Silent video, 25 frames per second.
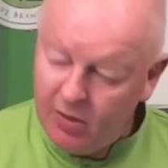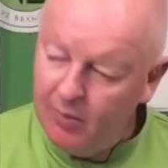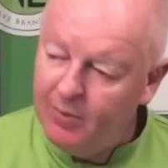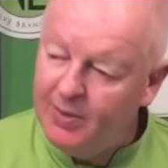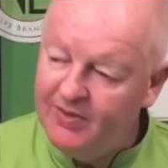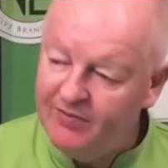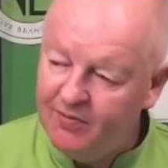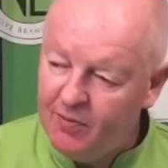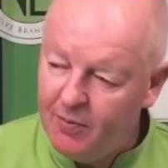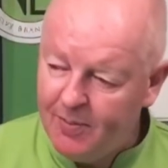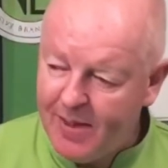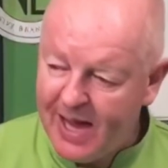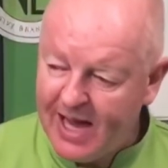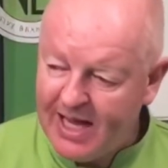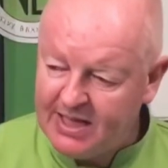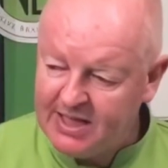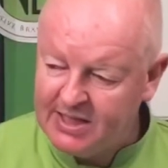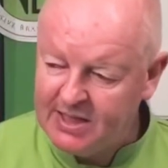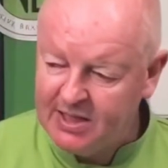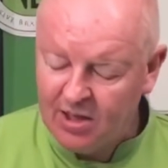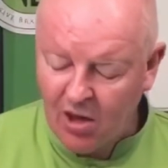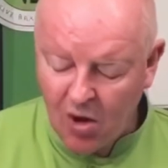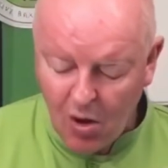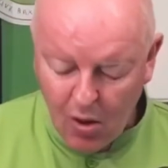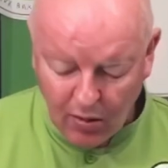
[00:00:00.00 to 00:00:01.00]
But if you're
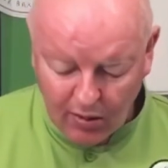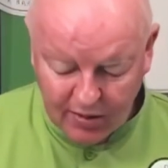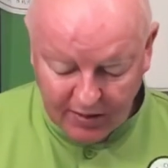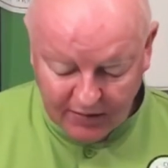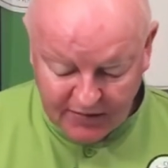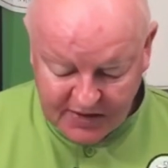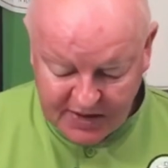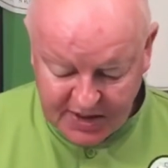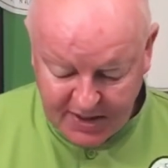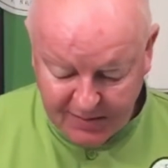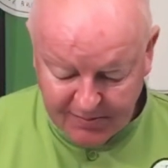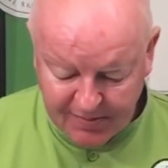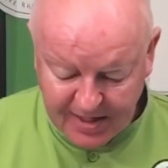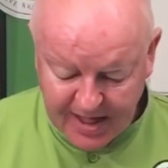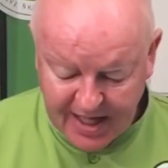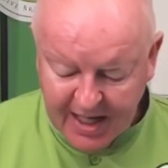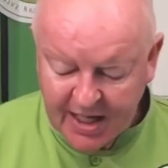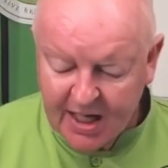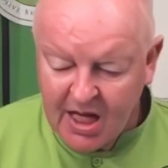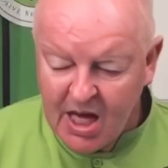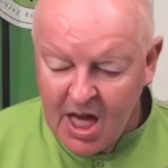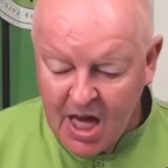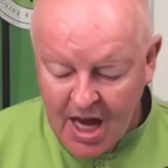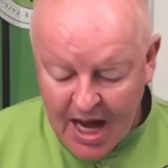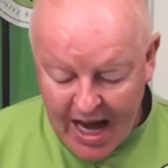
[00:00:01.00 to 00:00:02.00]
painting a whole of something,
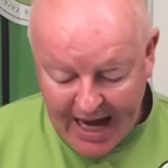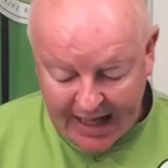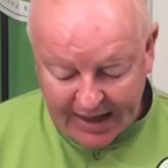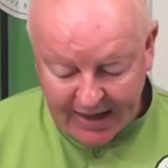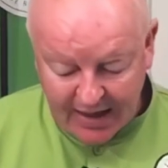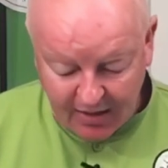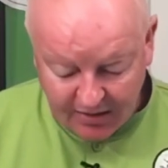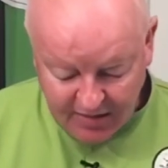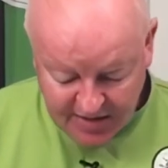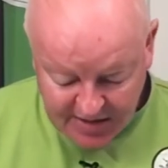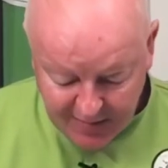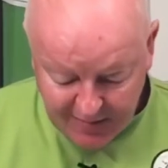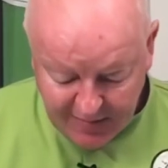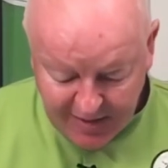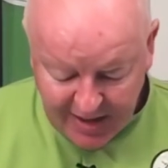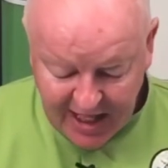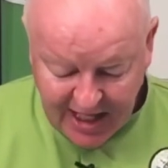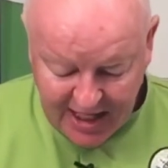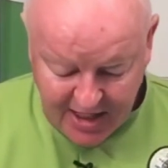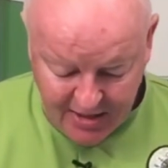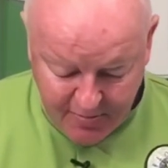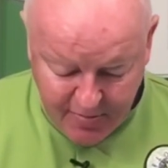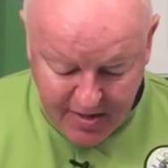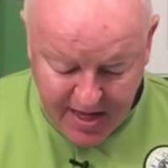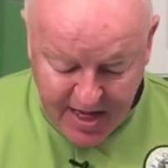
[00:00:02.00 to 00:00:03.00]
and on something
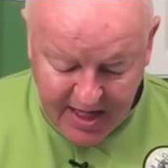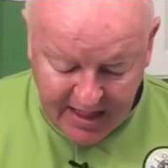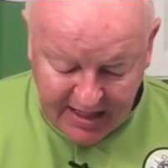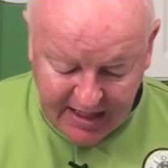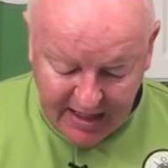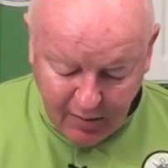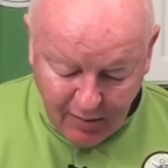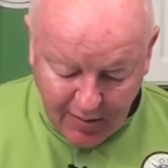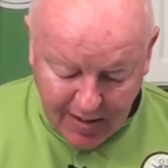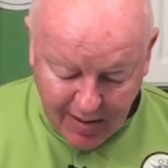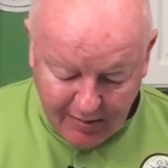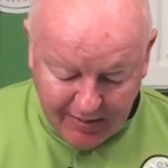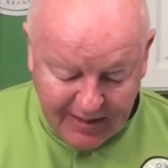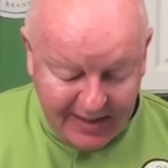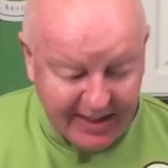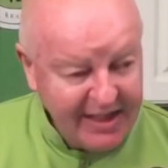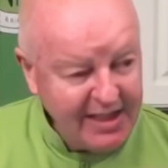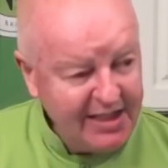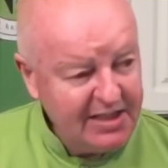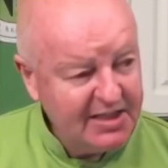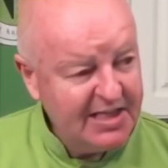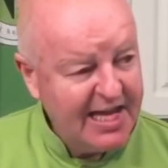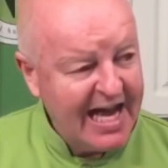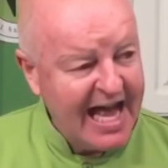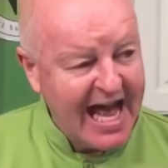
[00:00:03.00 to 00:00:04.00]
like the peony where we
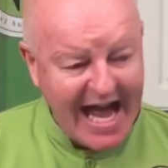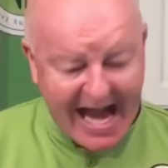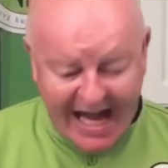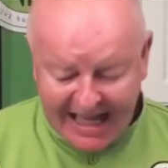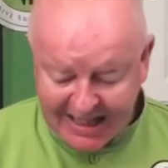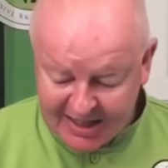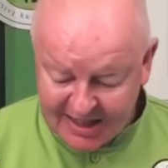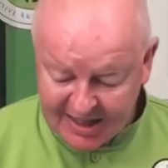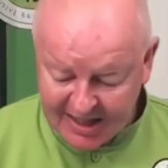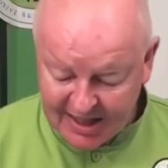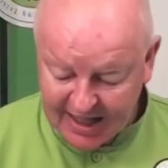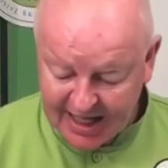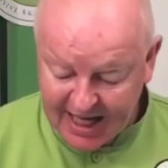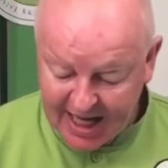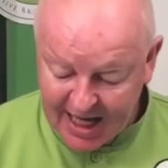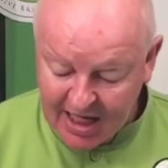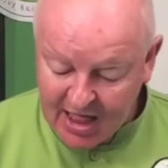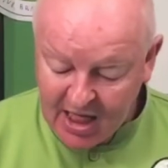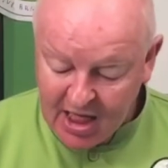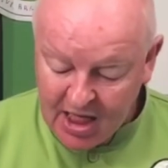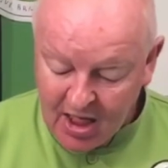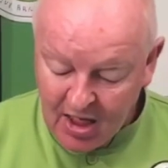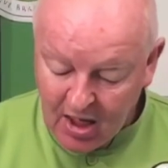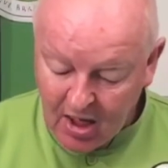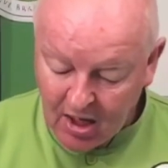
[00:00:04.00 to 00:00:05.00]
need to handle it,
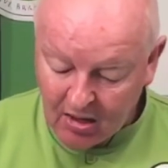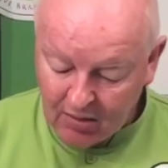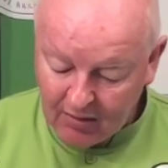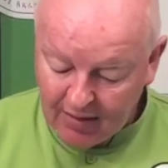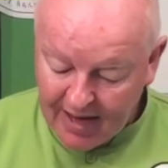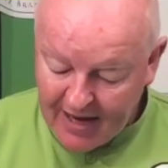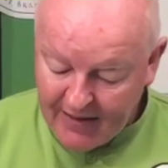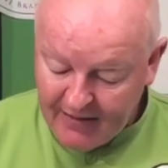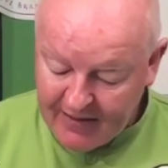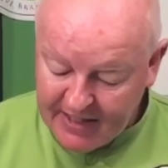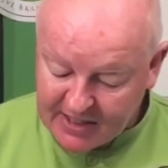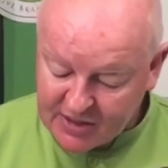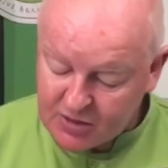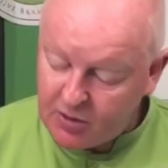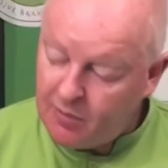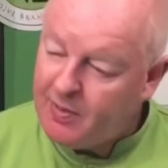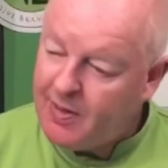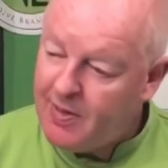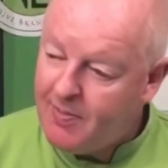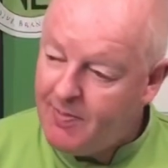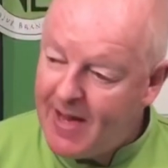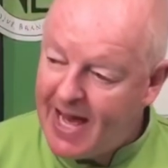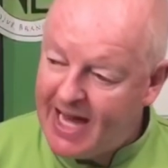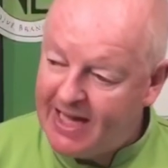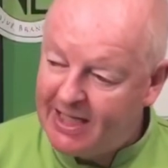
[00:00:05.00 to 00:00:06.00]
all right, this would
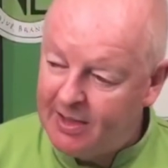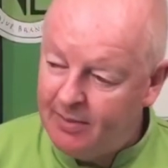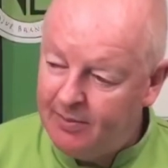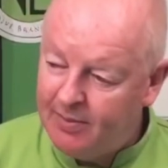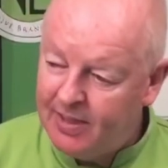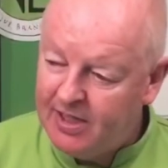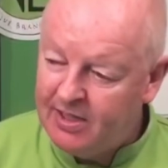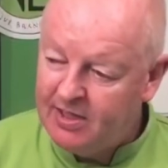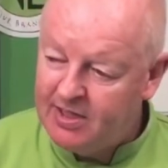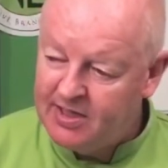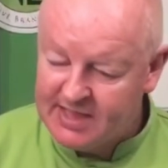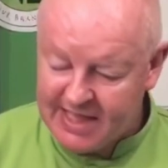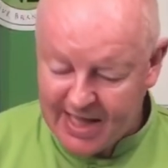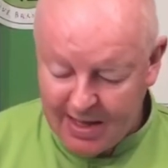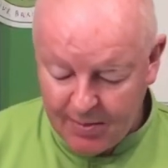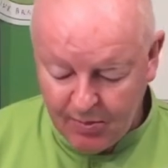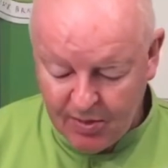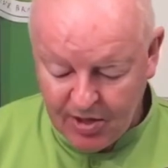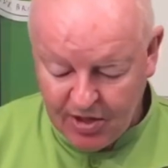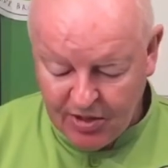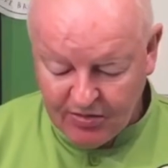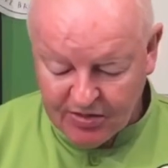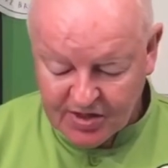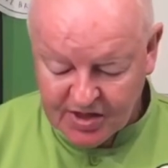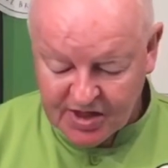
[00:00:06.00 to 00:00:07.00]
be better because then
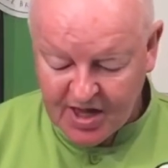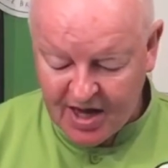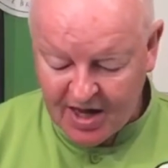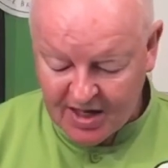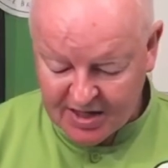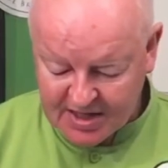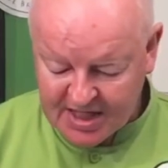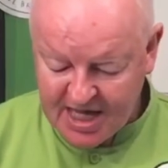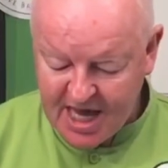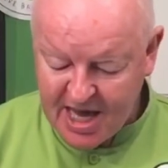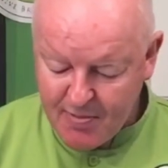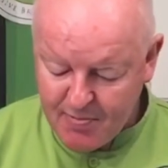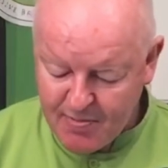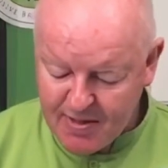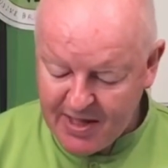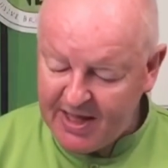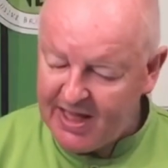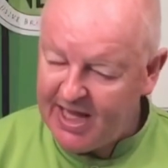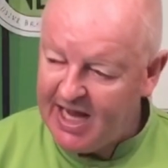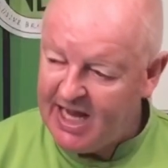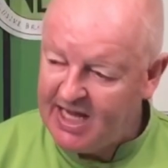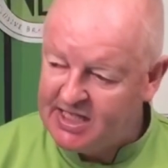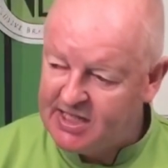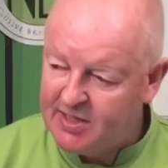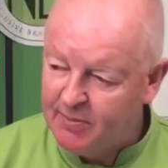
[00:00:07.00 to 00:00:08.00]
when you start taping
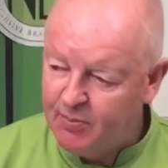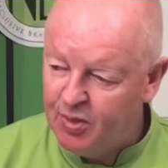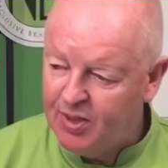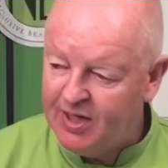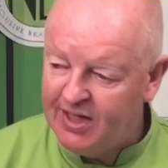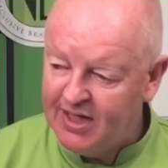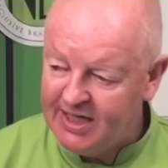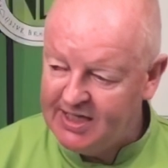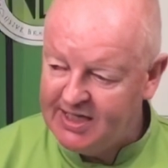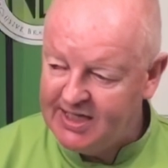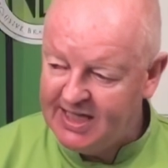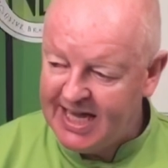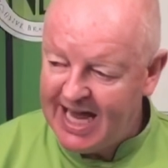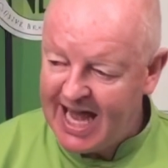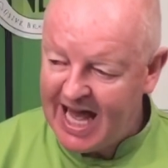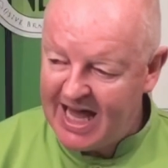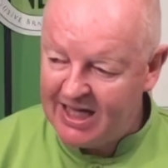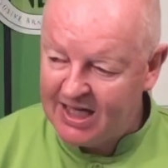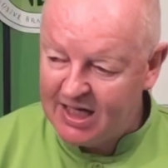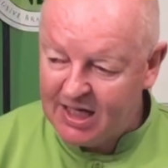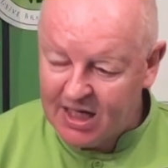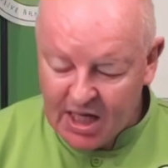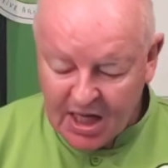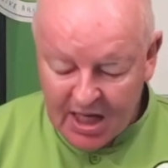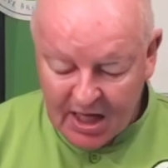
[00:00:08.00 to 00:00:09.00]
this and putting it
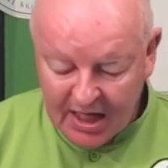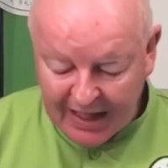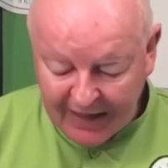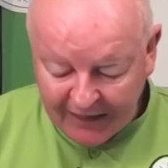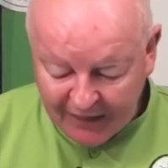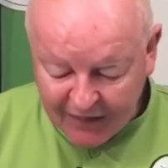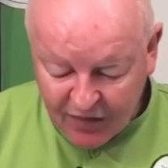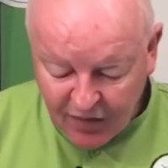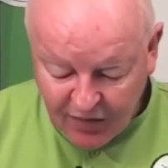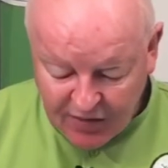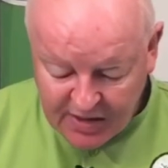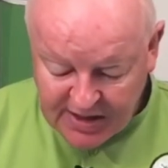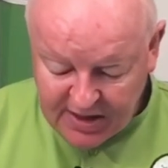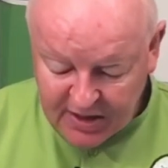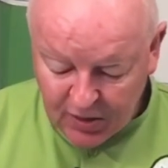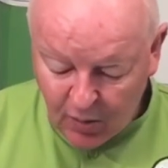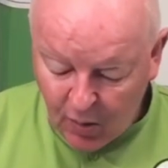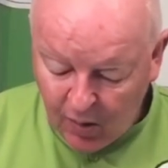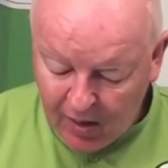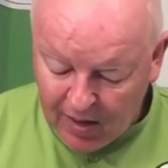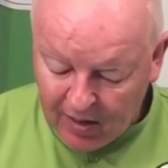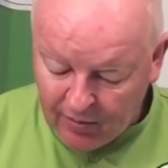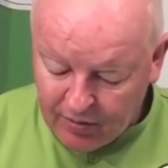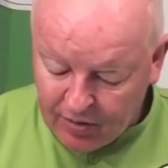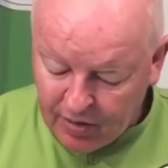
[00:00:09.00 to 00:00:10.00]
together, if you use the
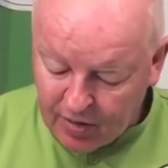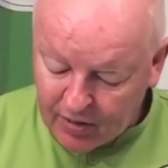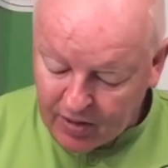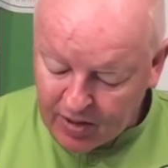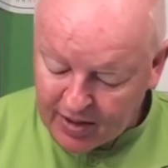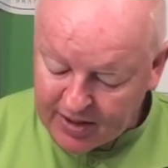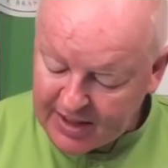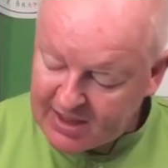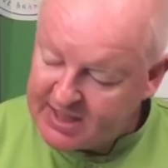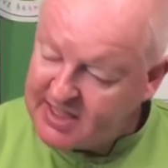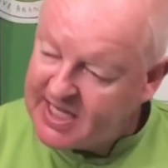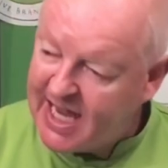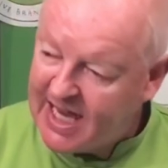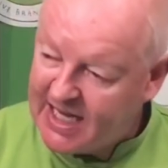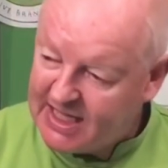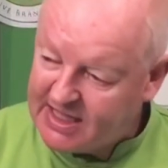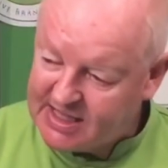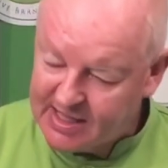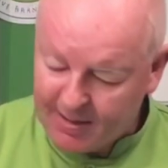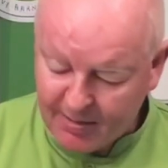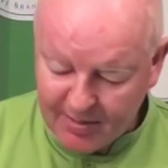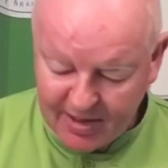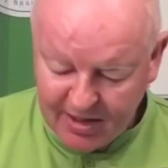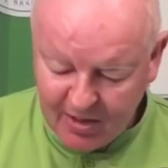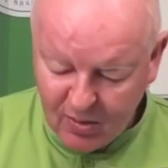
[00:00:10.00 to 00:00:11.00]
oil, you're going to take
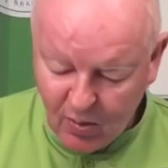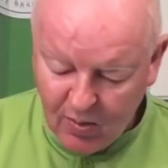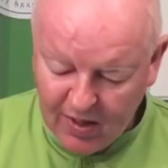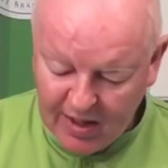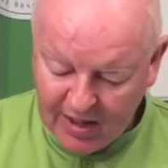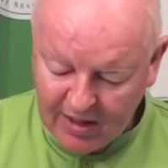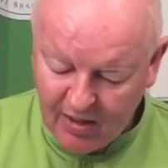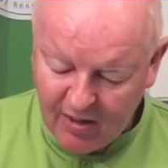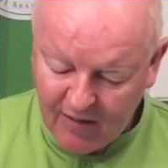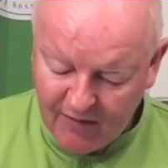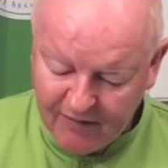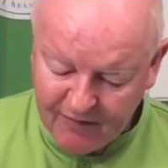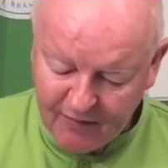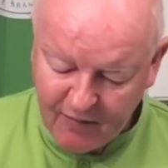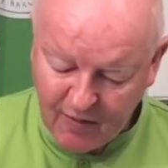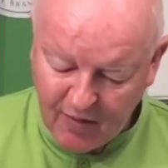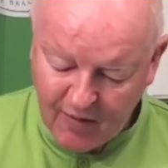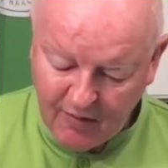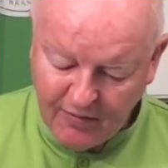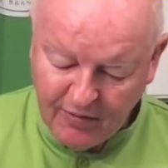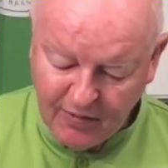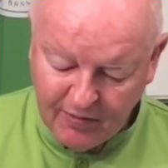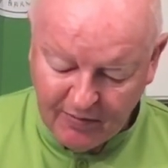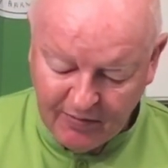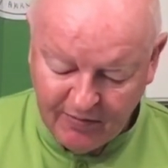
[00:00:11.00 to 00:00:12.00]
some of the oil off
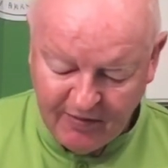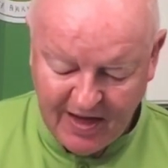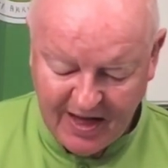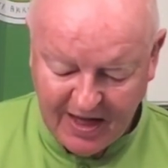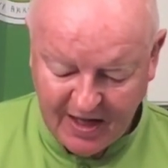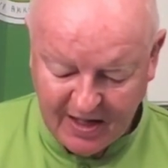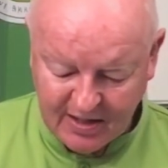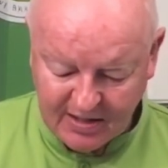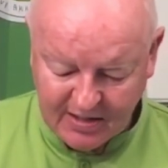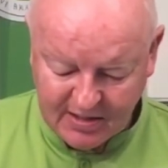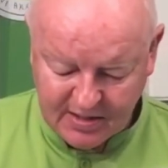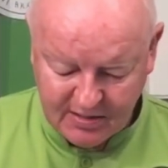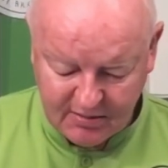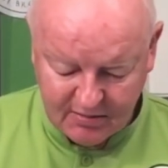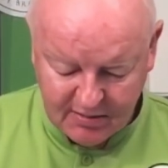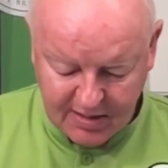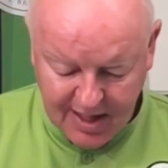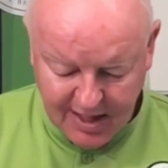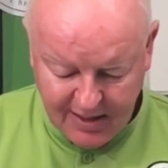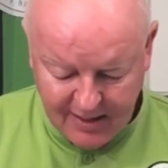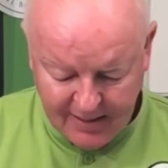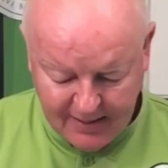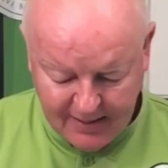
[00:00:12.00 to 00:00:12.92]
on your fingers, okay?